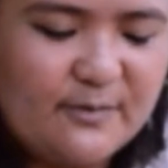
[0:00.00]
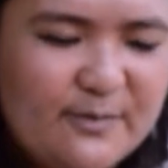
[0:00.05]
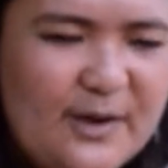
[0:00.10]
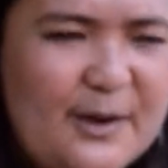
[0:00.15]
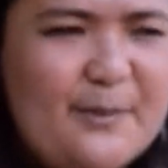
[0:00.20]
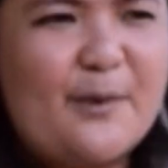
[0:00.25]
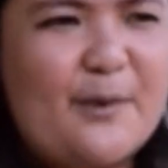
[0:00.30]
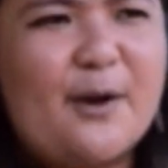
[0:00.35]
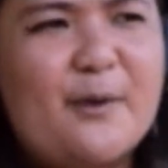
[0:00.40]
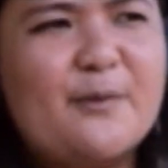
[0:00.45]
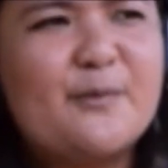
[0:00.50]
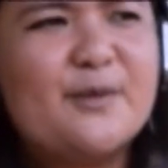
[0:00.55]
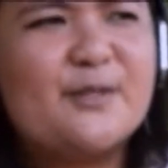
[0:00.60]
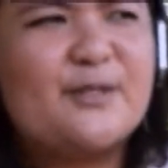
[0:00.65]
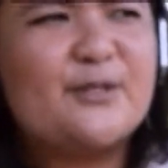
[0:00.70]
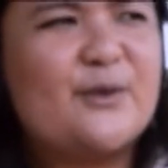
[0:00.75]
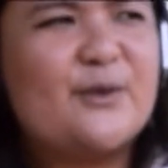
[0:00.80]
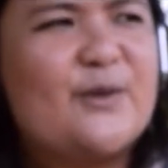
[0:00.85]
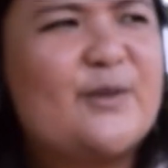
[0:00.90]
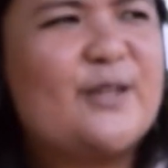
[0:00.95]
my problem with
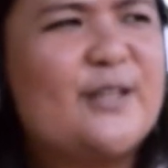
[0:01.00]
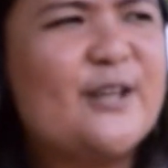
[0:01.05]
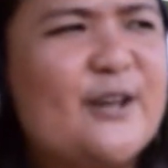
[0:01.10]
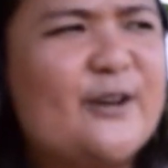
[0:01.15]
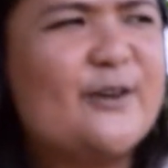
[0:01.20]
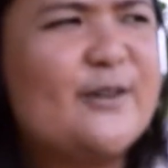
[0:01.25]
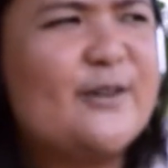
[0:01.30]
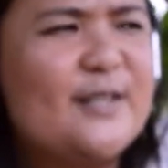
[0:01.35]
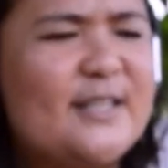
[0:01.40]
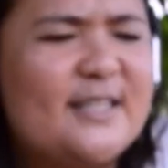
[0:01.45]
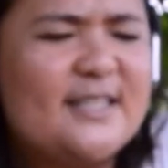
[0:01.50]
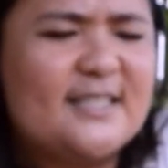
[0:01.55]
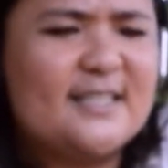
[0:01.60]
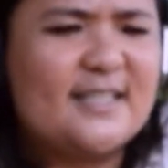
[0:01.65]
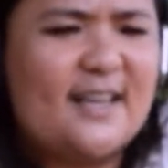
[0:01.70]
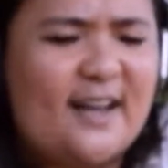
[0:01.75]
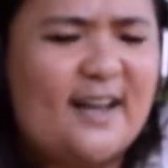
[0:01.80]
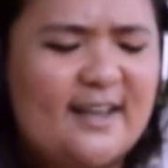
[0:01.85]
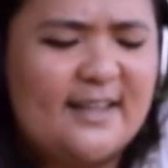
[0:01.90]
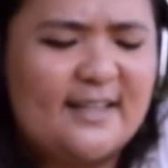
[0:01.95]
Duolingo is
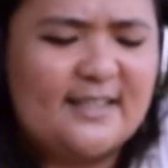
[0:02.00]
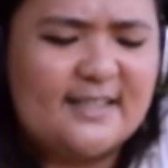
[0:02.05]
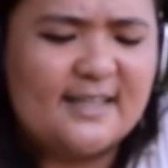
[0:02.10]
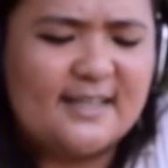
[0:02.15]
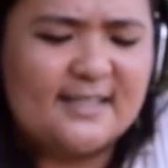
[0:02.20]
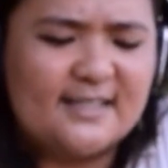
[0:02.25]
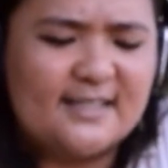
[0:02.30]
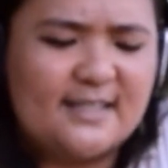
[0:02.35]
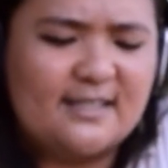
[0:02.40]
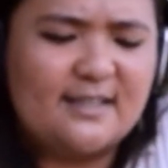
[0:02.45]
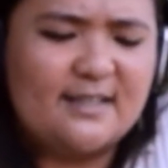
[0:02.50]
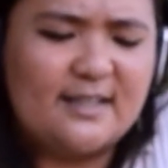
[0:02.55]
that it doesn't